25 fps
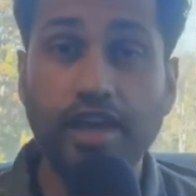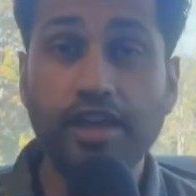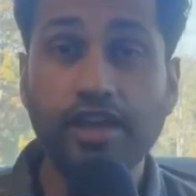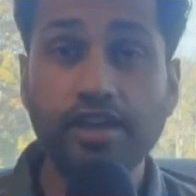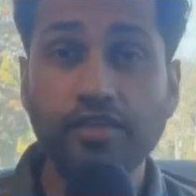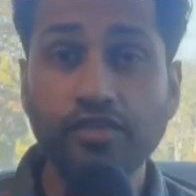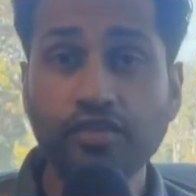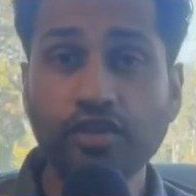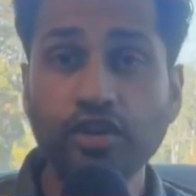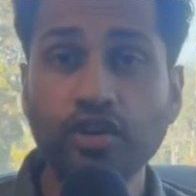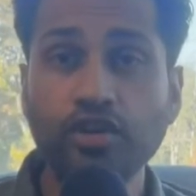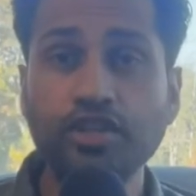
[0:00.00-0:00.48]

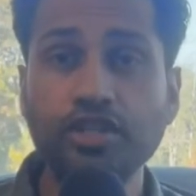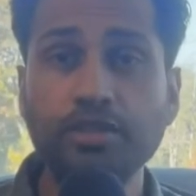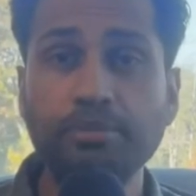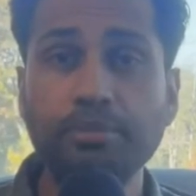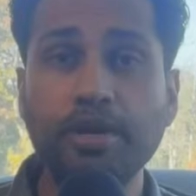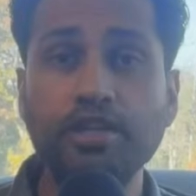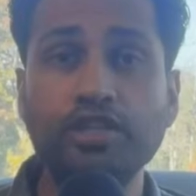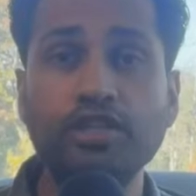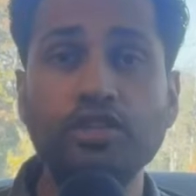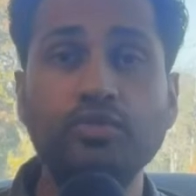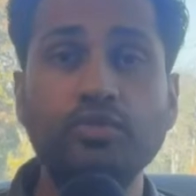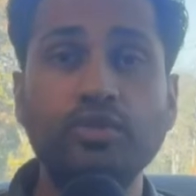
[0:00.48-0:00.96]
If your
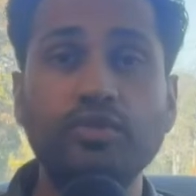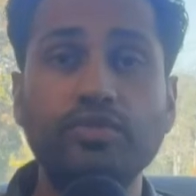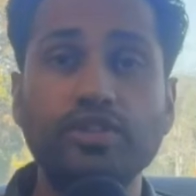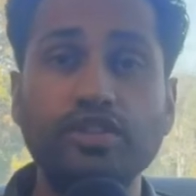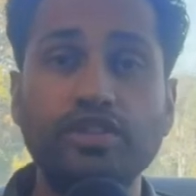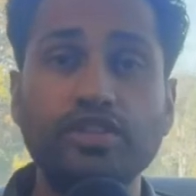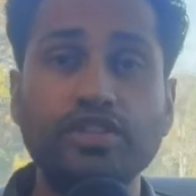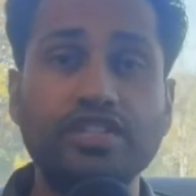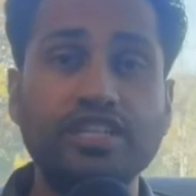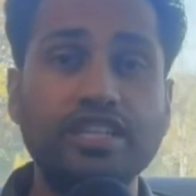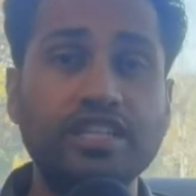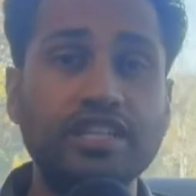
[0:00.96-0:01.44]
inspection
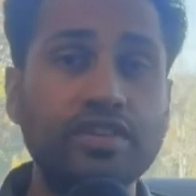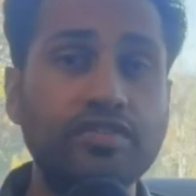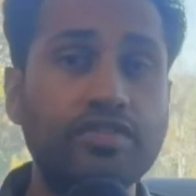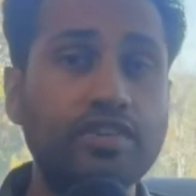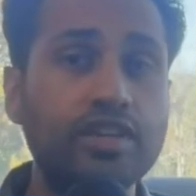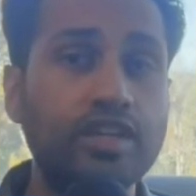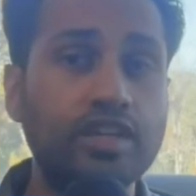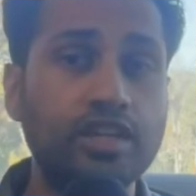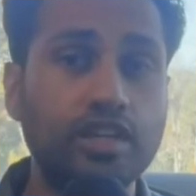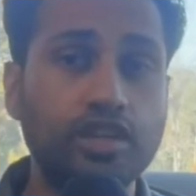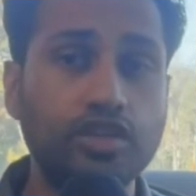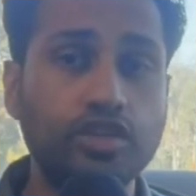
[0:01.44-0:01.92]
reveals
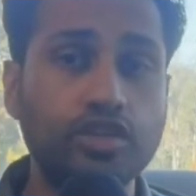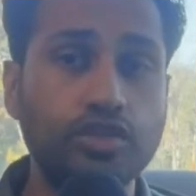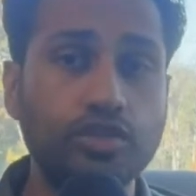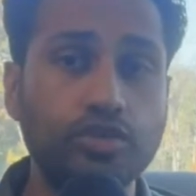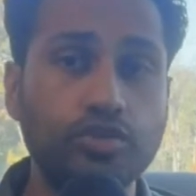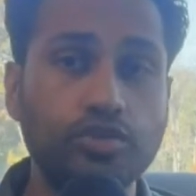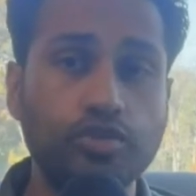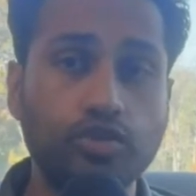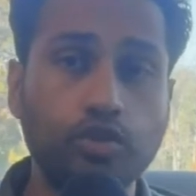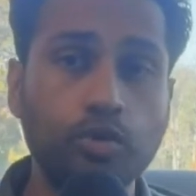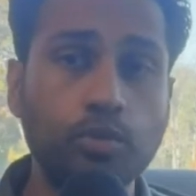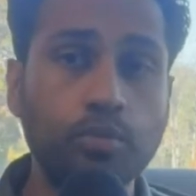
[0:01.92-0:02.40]
significant
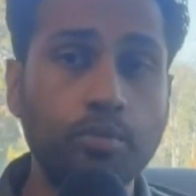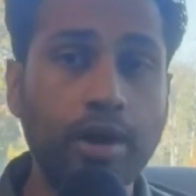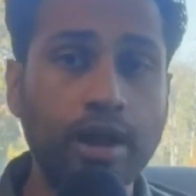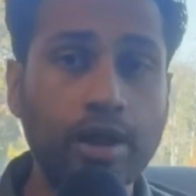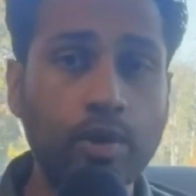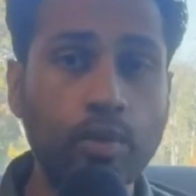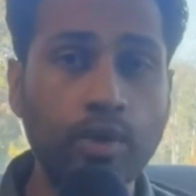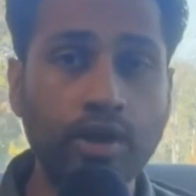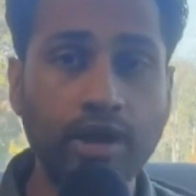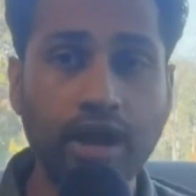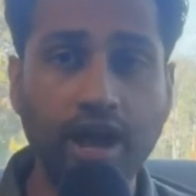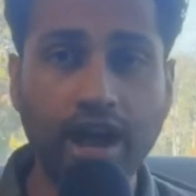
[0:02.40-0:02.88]
issues, you
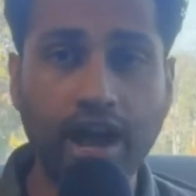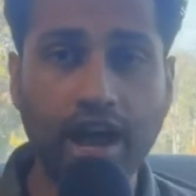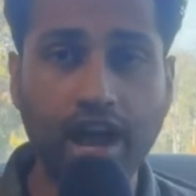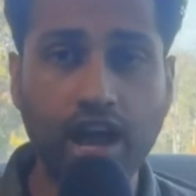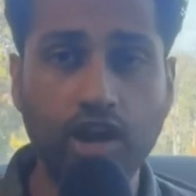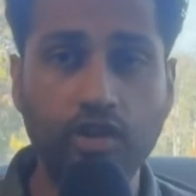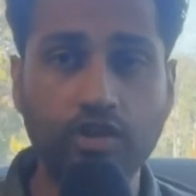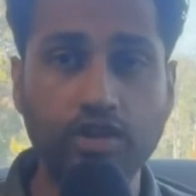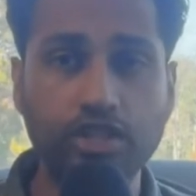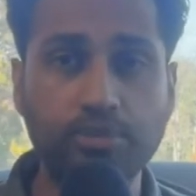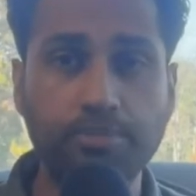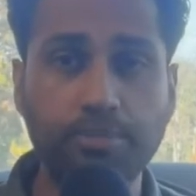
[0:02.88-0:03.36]
might want to
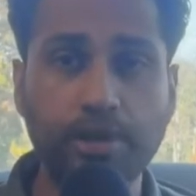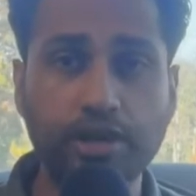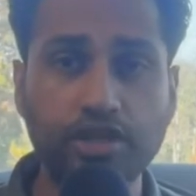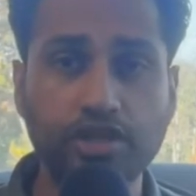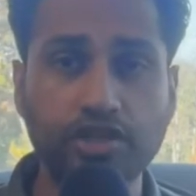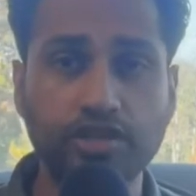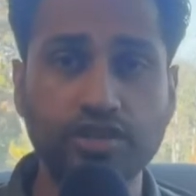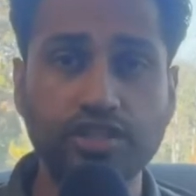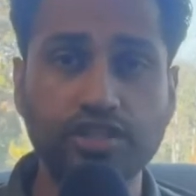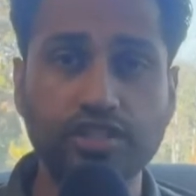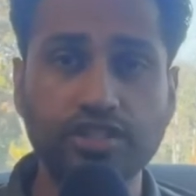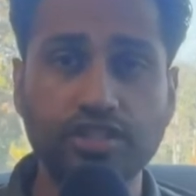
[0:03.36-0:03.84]
hire a
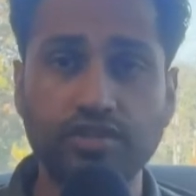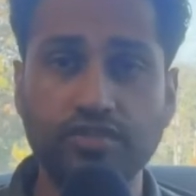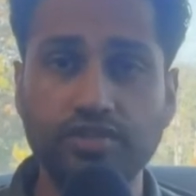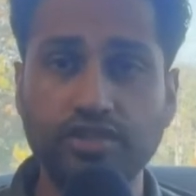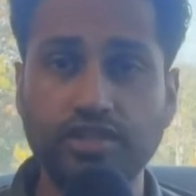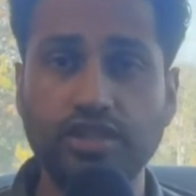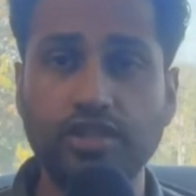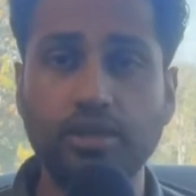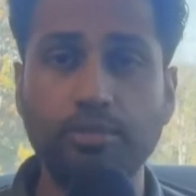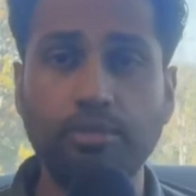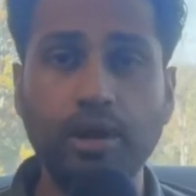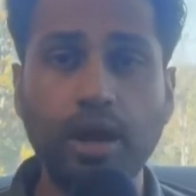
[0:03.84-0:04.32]
specialist to
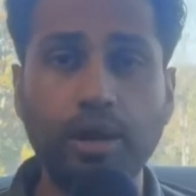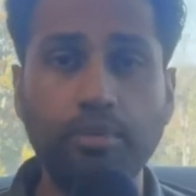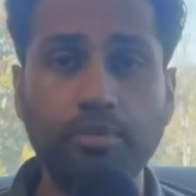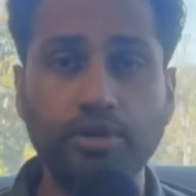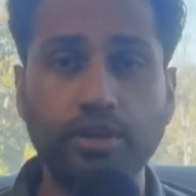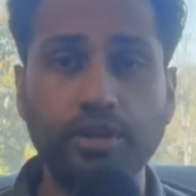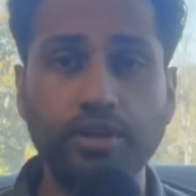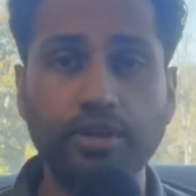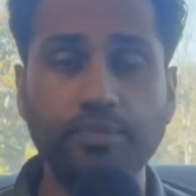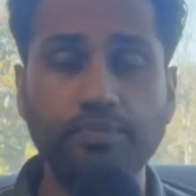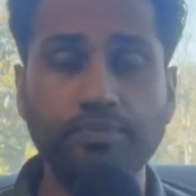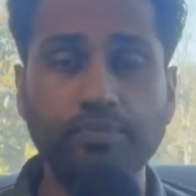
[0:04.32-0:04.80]
visit the
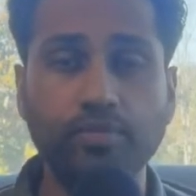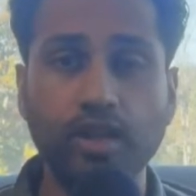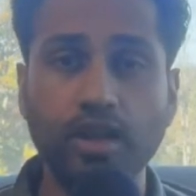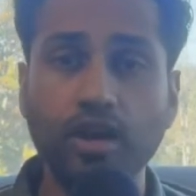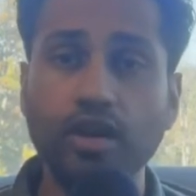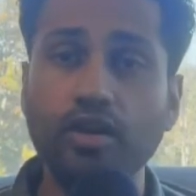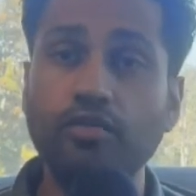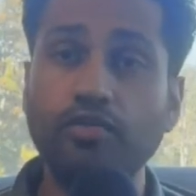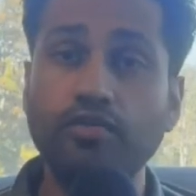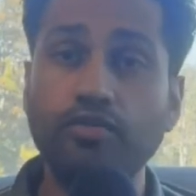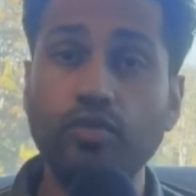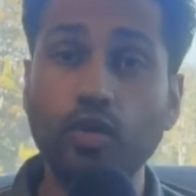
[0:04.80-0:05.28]
property.
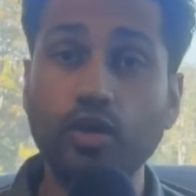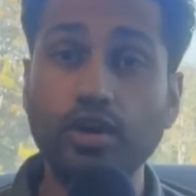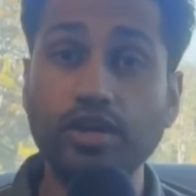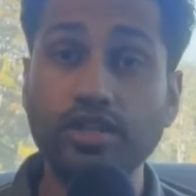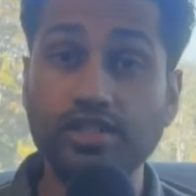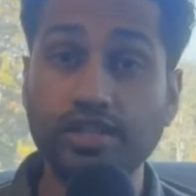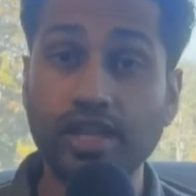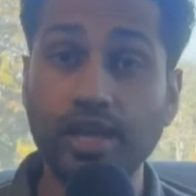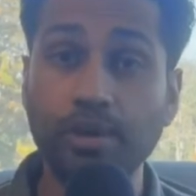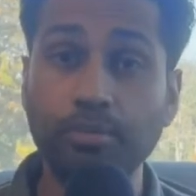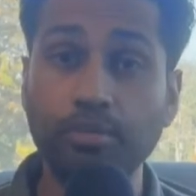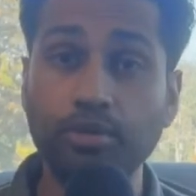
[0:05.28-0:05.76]
For
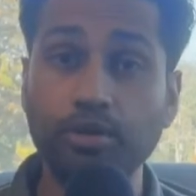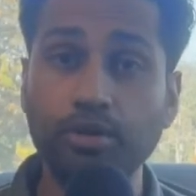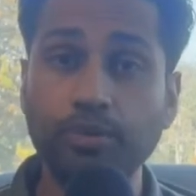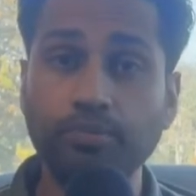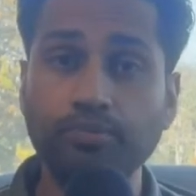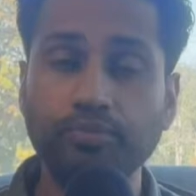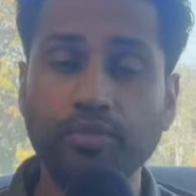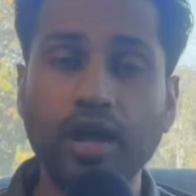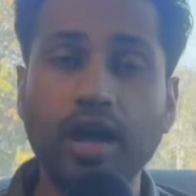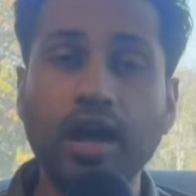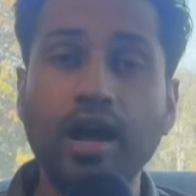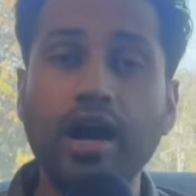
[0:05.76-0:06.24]
example,
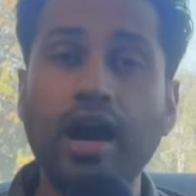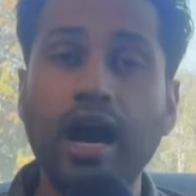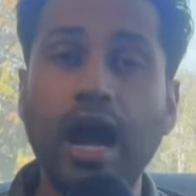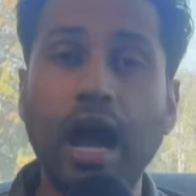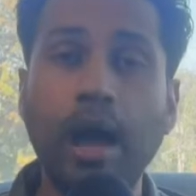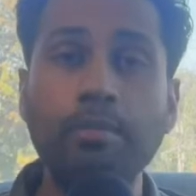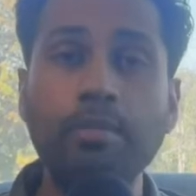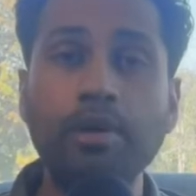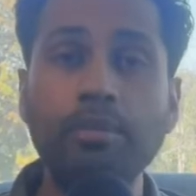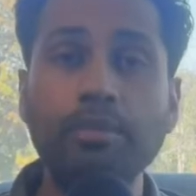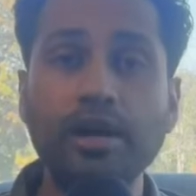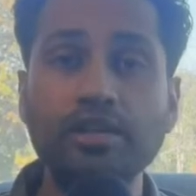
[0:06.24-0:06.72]

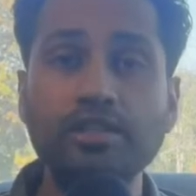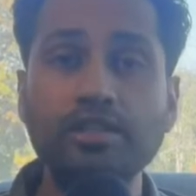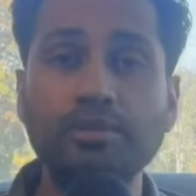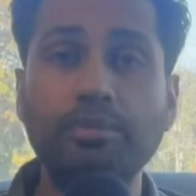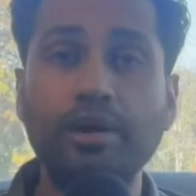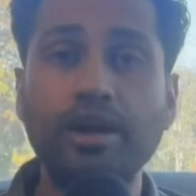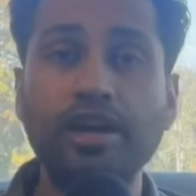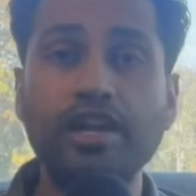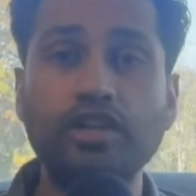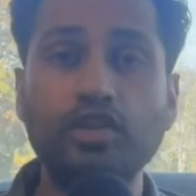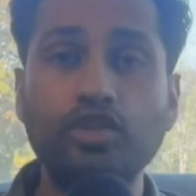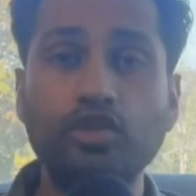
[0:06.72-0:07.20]
I'm about to
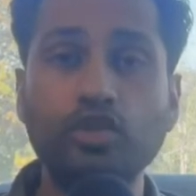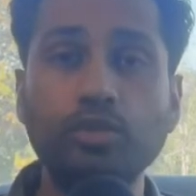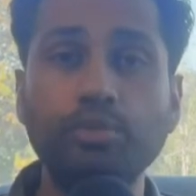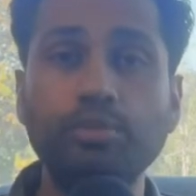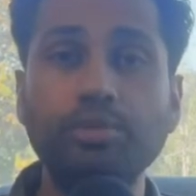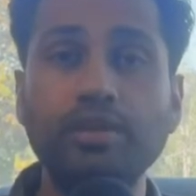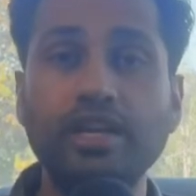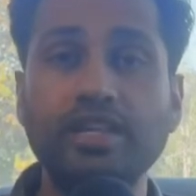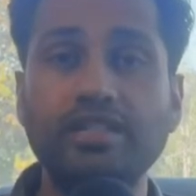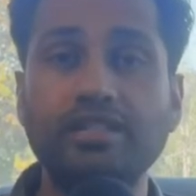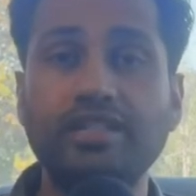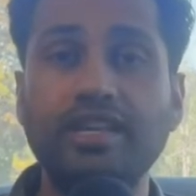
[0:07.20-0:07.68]
buy a
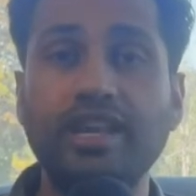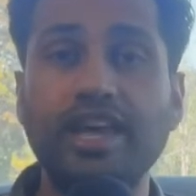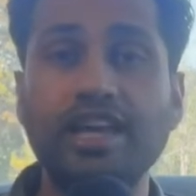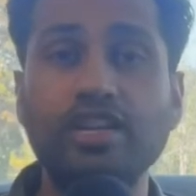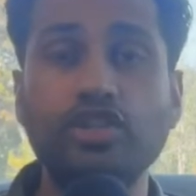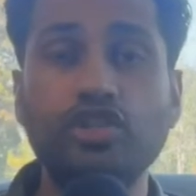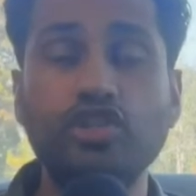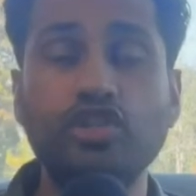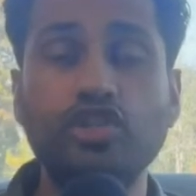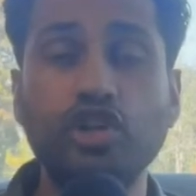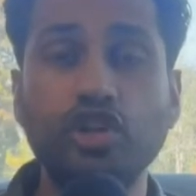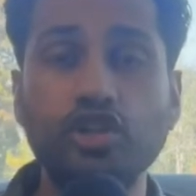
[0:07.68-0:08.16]
duplex that
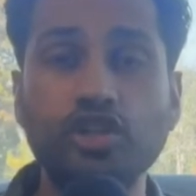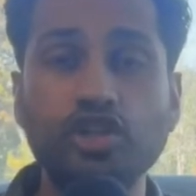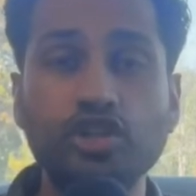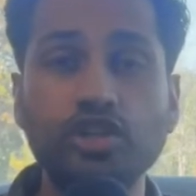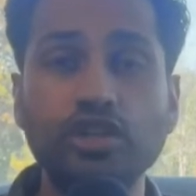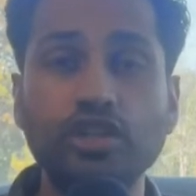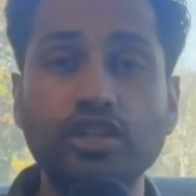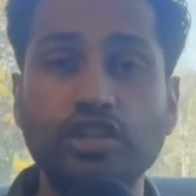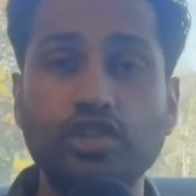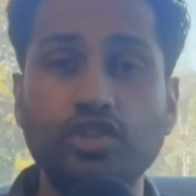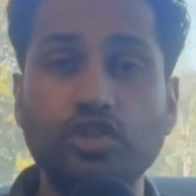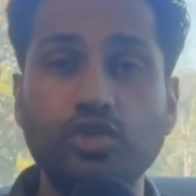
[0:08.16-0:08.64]
has
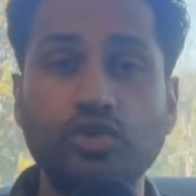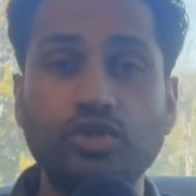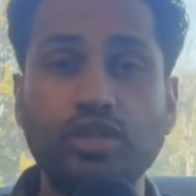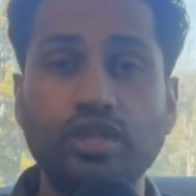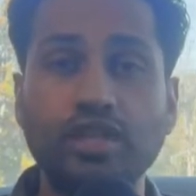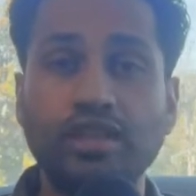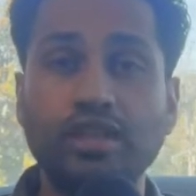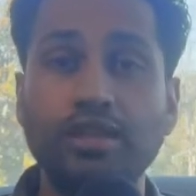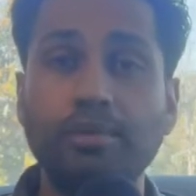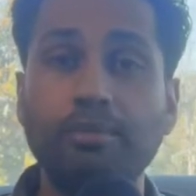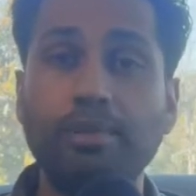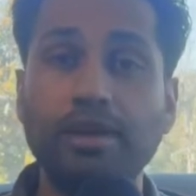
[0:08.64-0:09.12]
structural issues
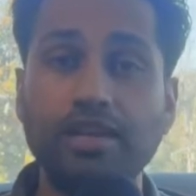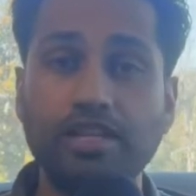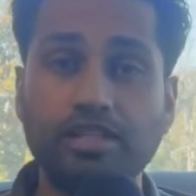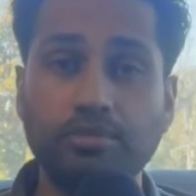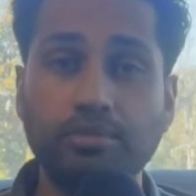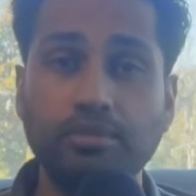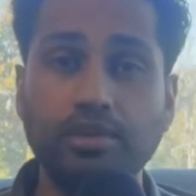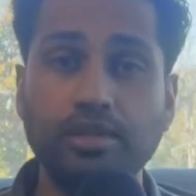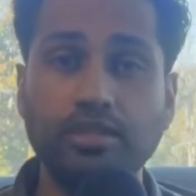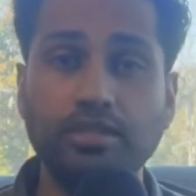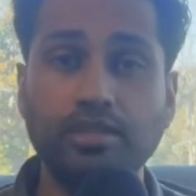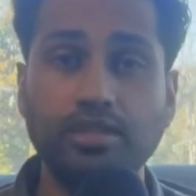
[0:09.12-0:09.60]
in the
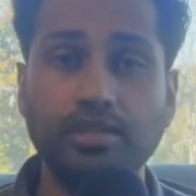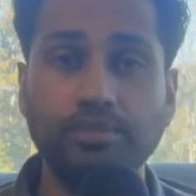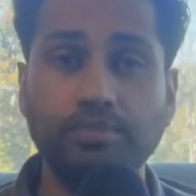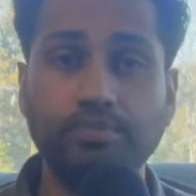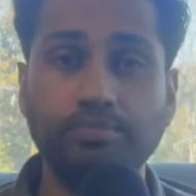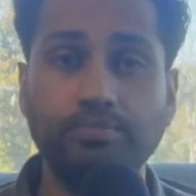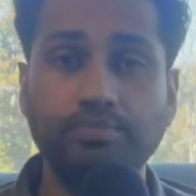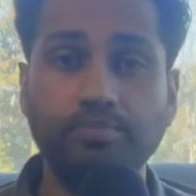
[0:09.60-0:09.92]
basement.